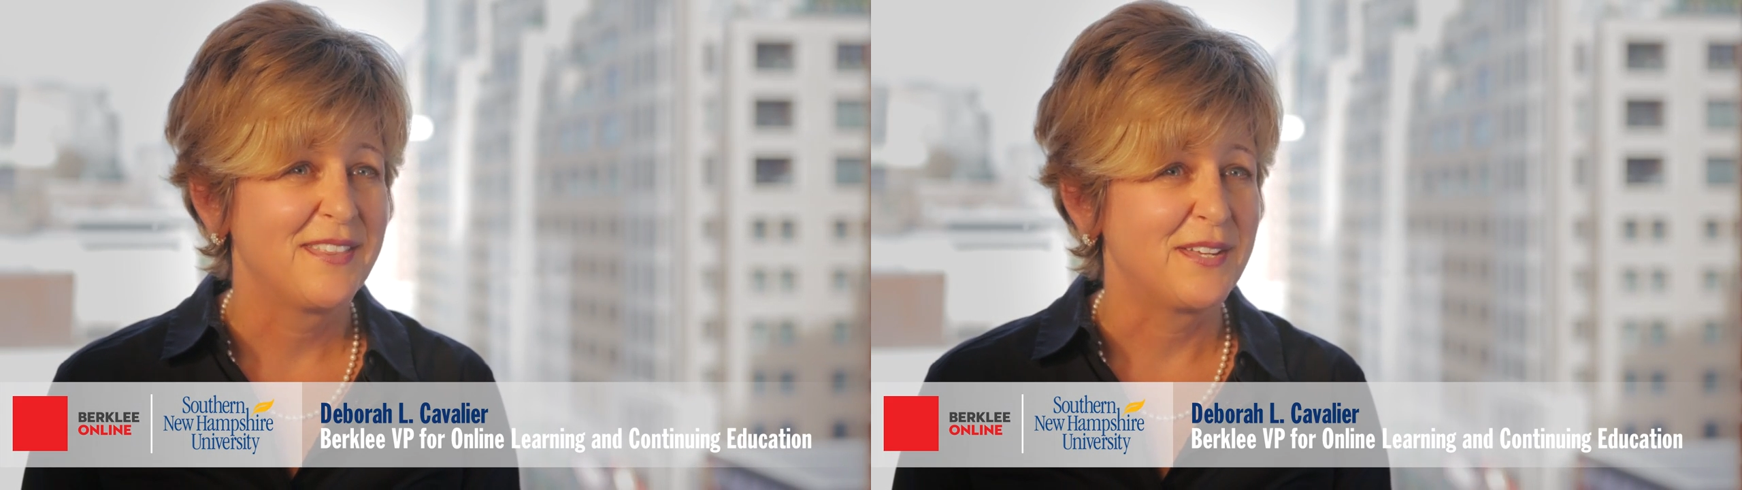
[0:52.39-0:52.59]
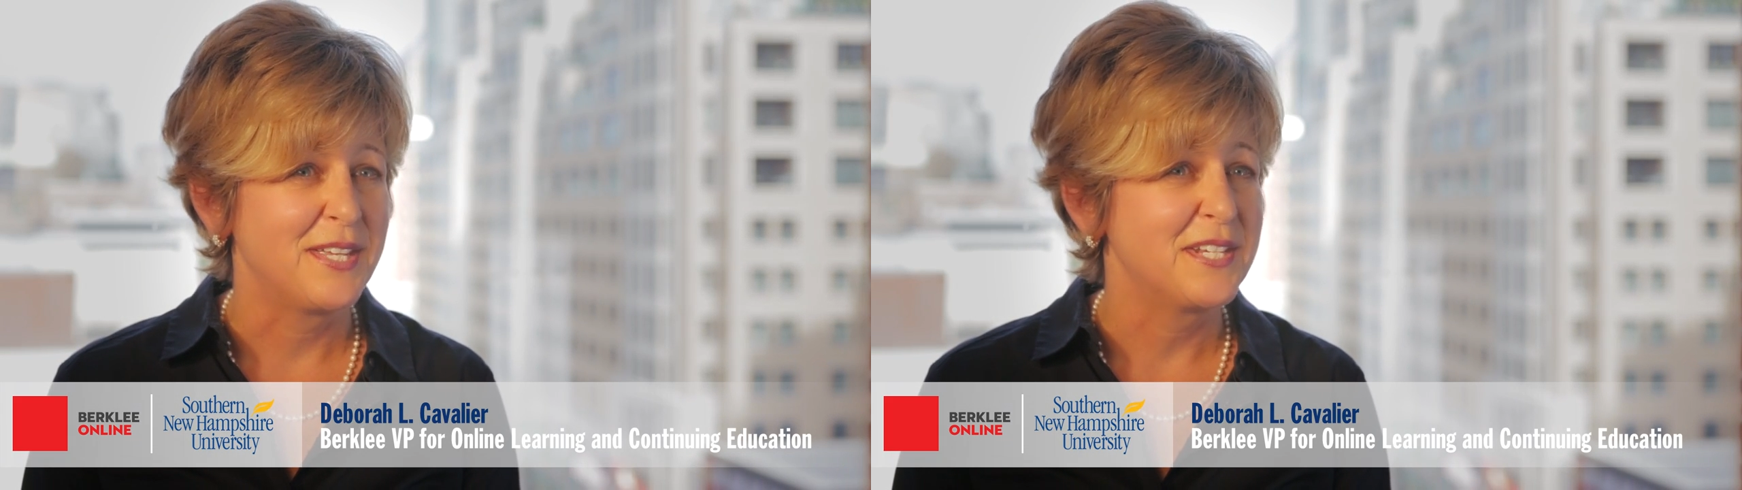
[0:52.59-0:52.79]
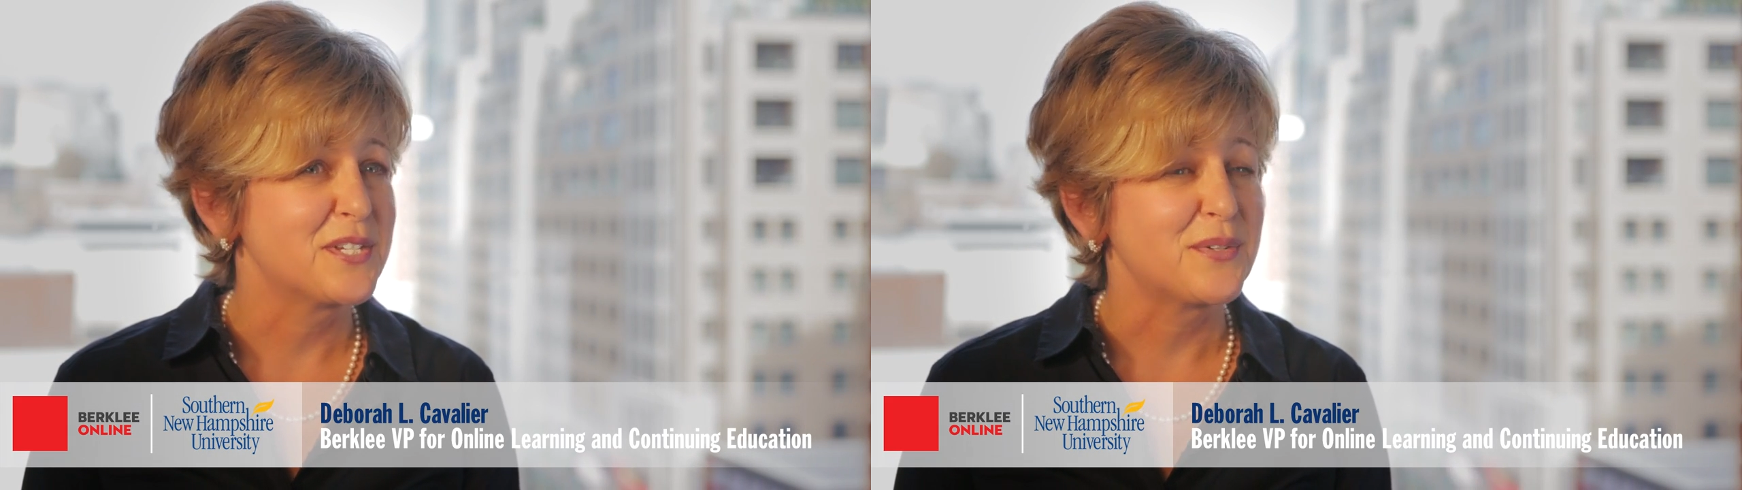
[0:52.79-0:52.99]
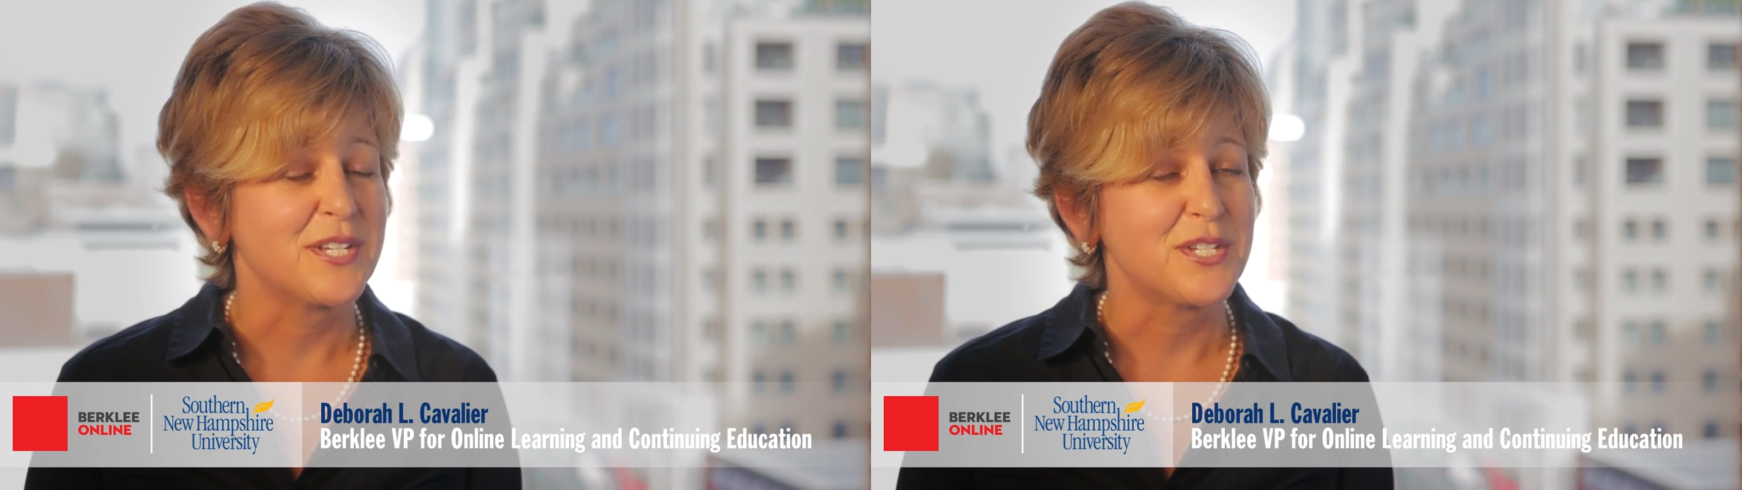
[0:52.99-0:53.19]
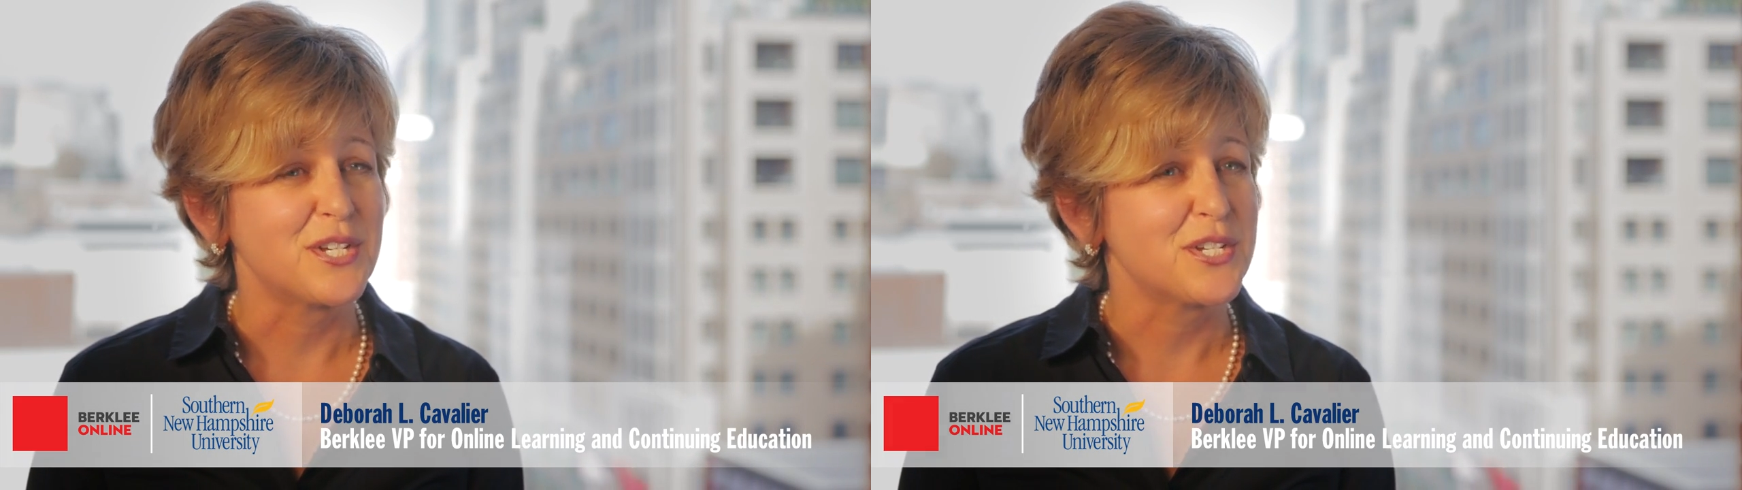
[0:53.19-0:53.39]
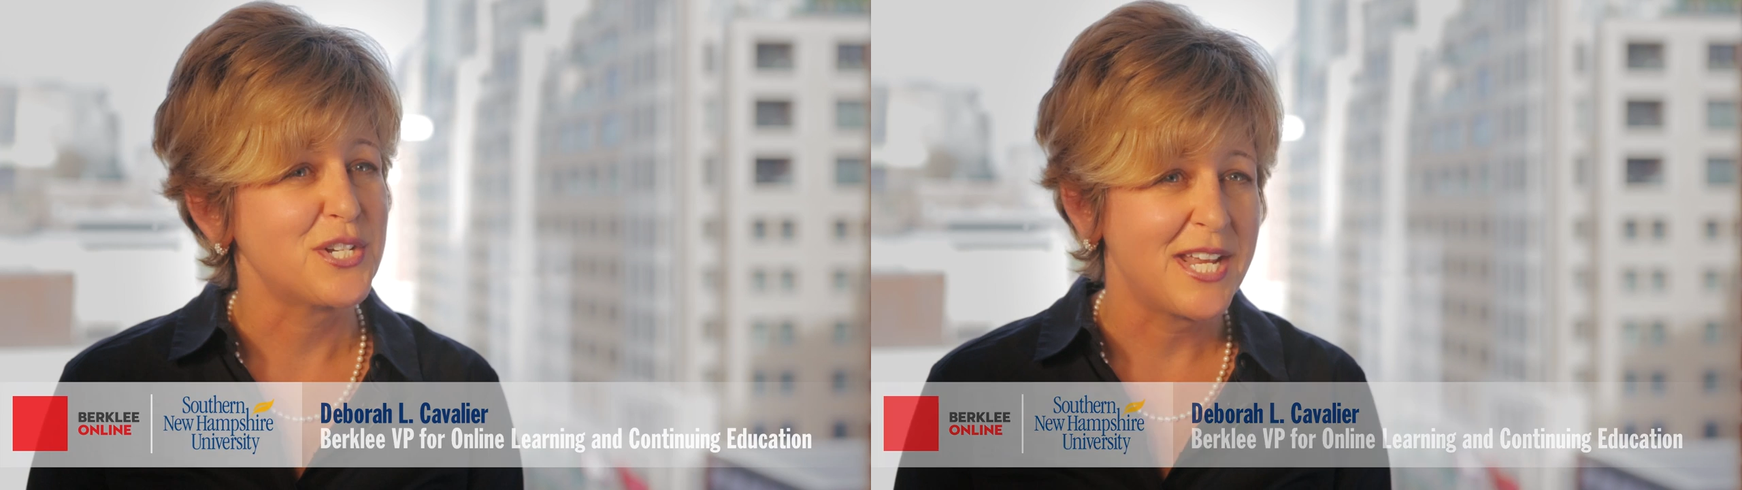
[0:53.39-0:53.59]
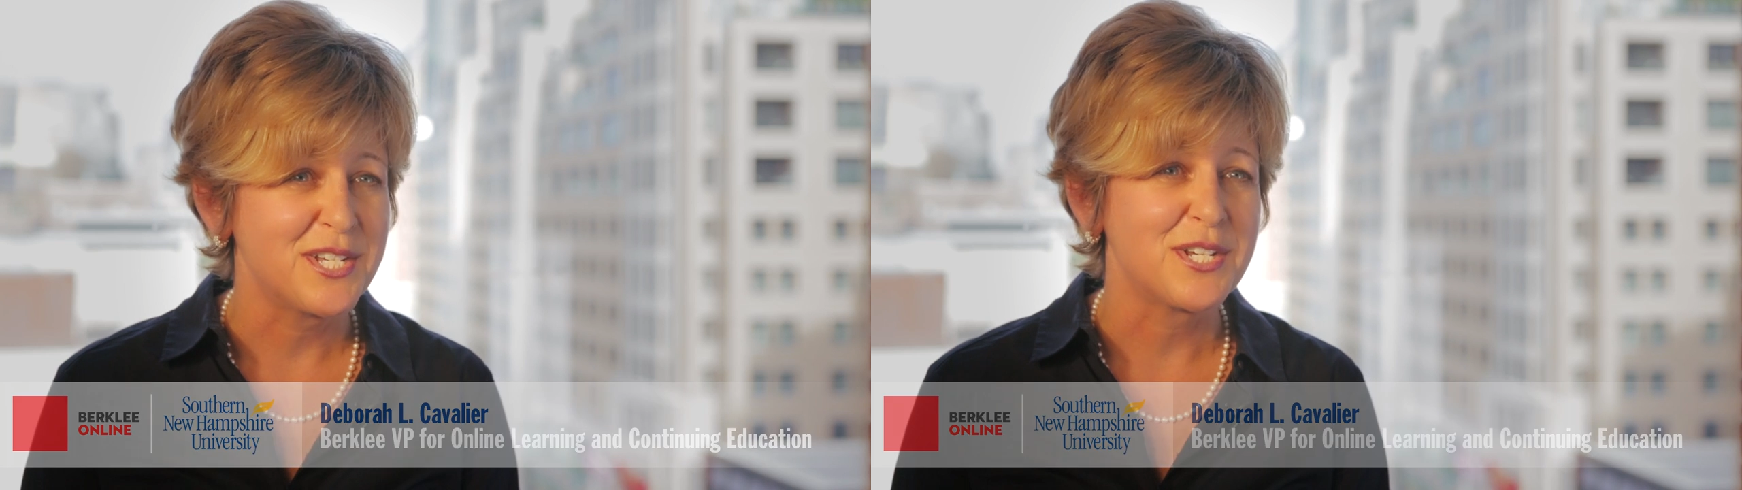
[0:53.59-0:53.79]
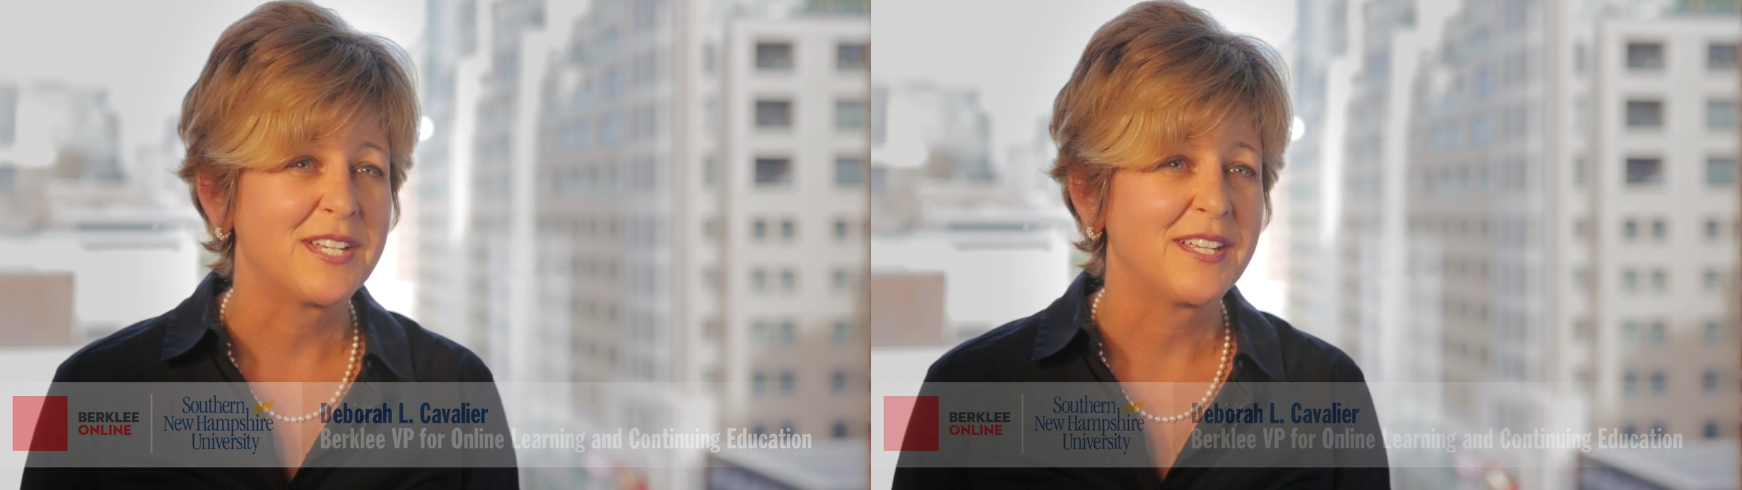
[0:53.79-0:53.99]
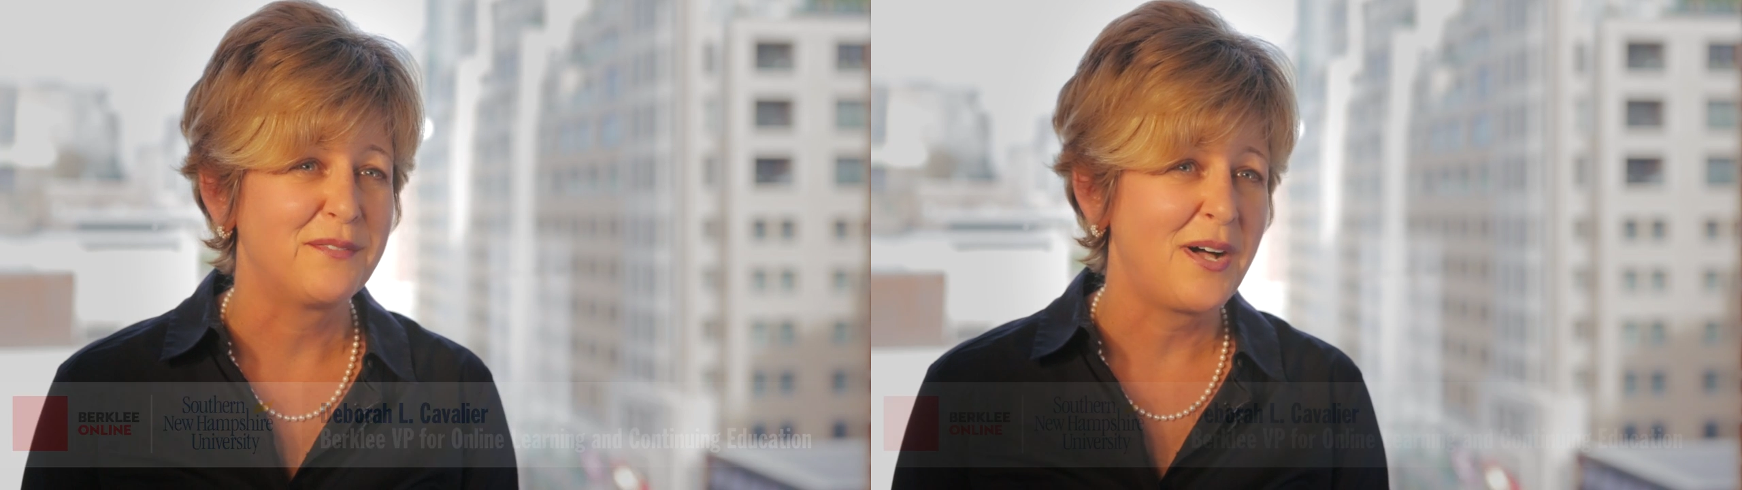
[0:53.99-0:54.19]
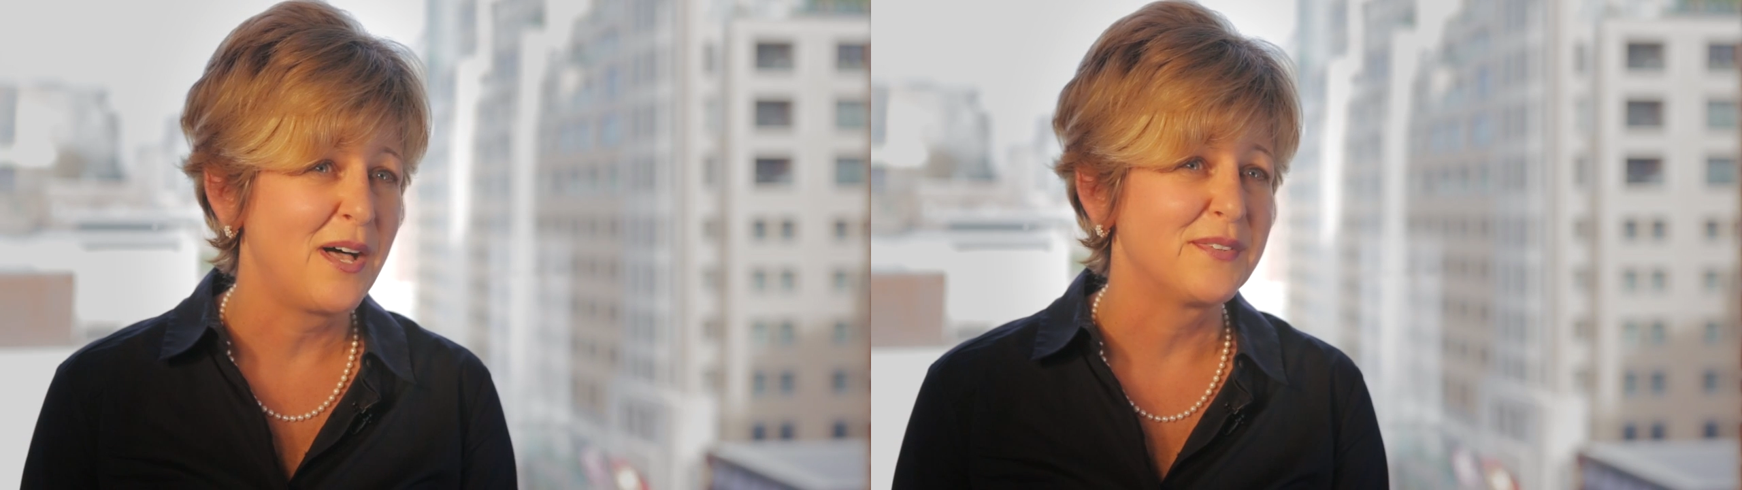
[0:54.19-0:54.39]
The industry is just changing
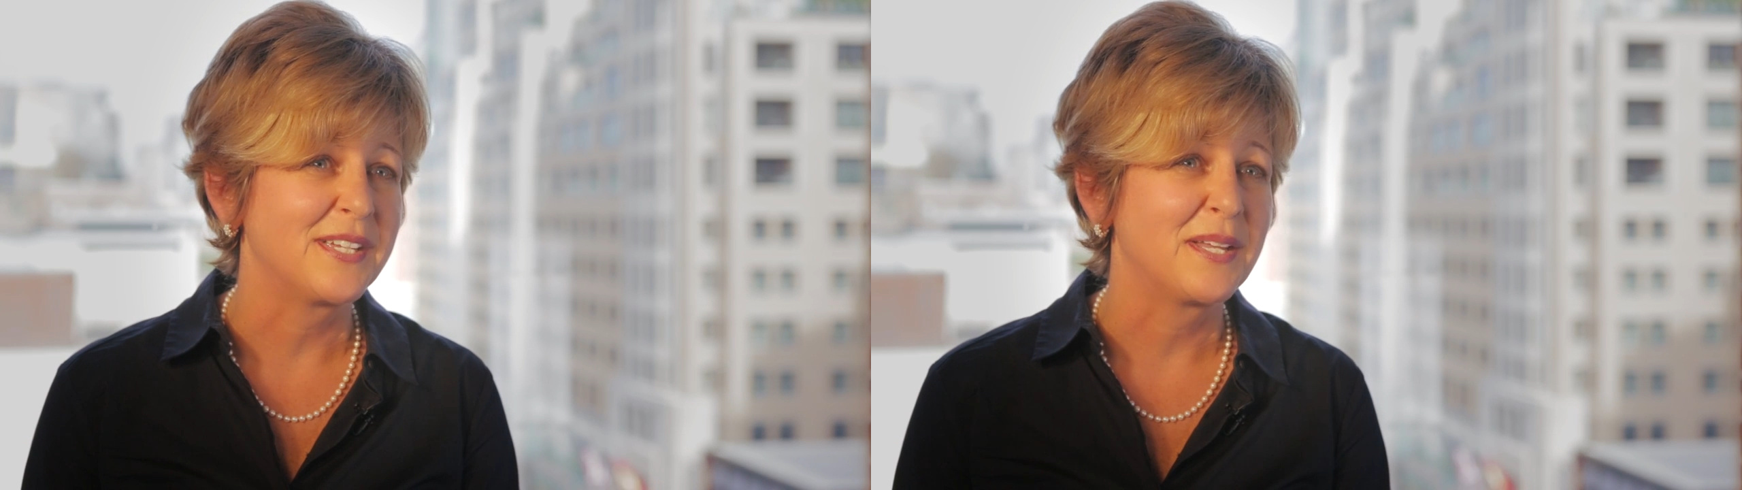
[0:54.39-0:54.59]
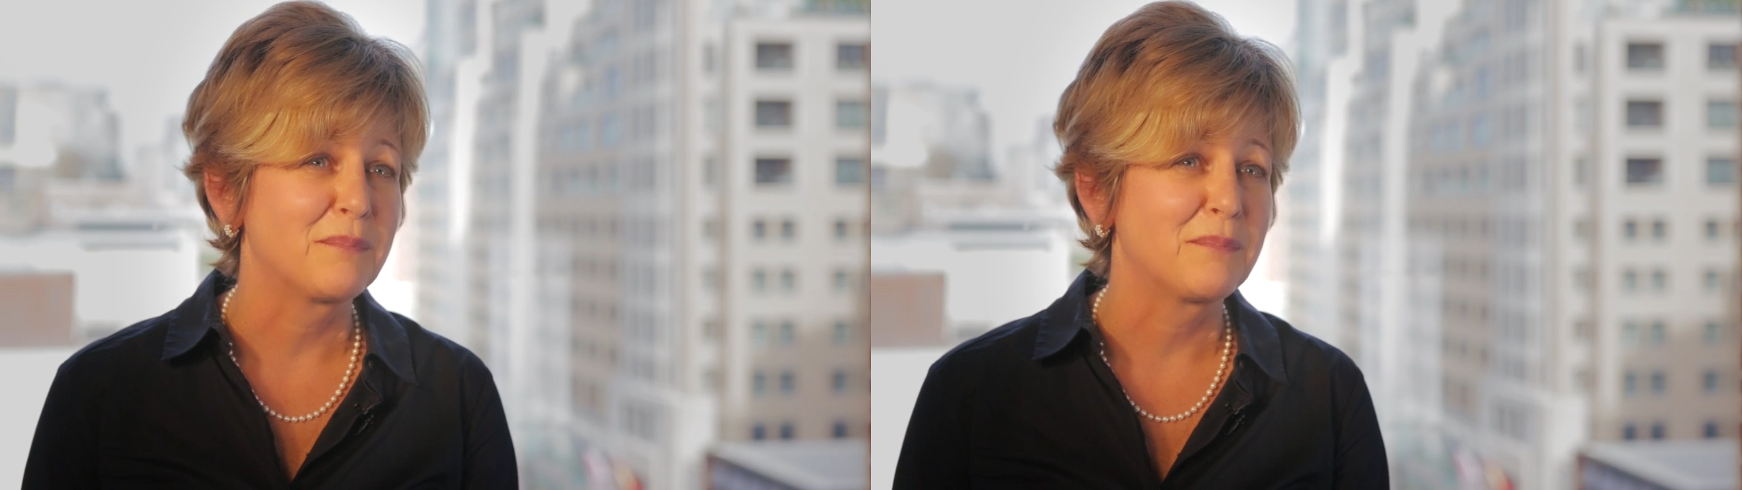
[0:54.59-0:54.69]
and evolving,